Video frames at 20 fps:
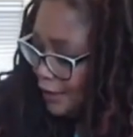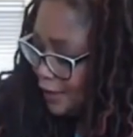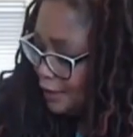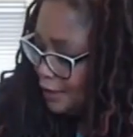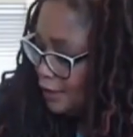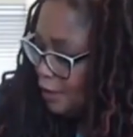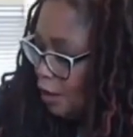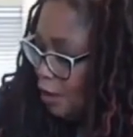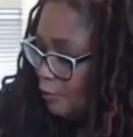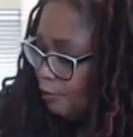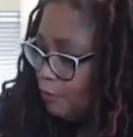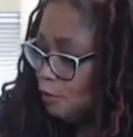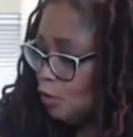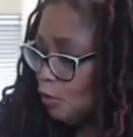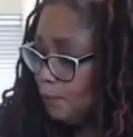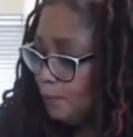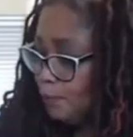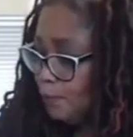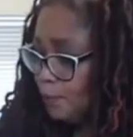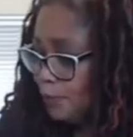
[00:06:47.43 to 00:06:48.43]
thing that I'm
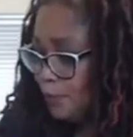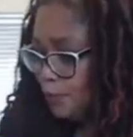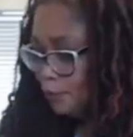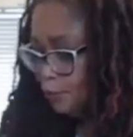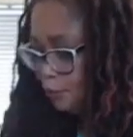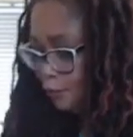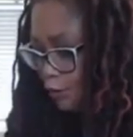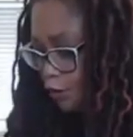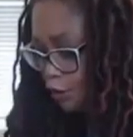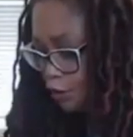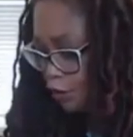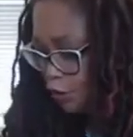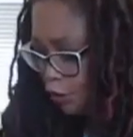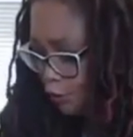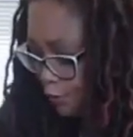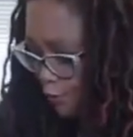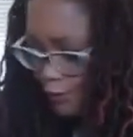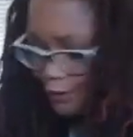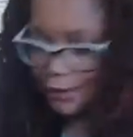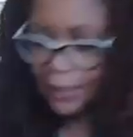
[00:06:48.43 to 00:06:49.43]
not putting through the
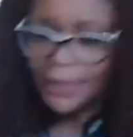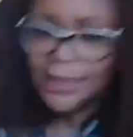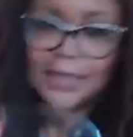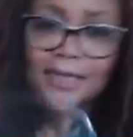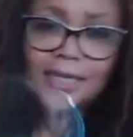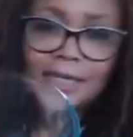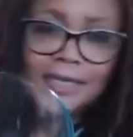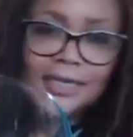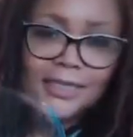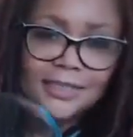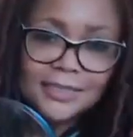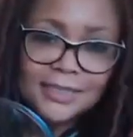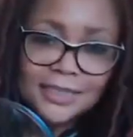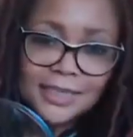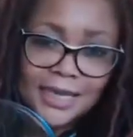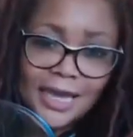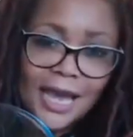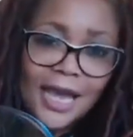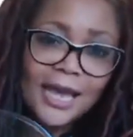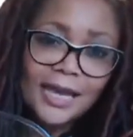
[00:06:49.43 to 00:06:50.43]
juicer is the
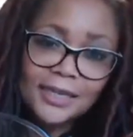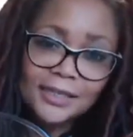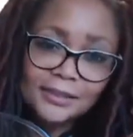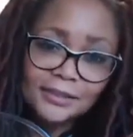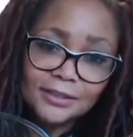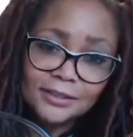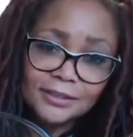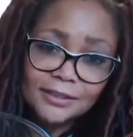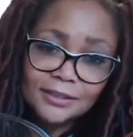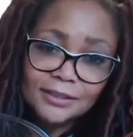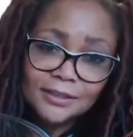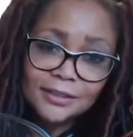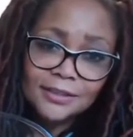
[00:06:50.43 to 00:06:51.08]
kale.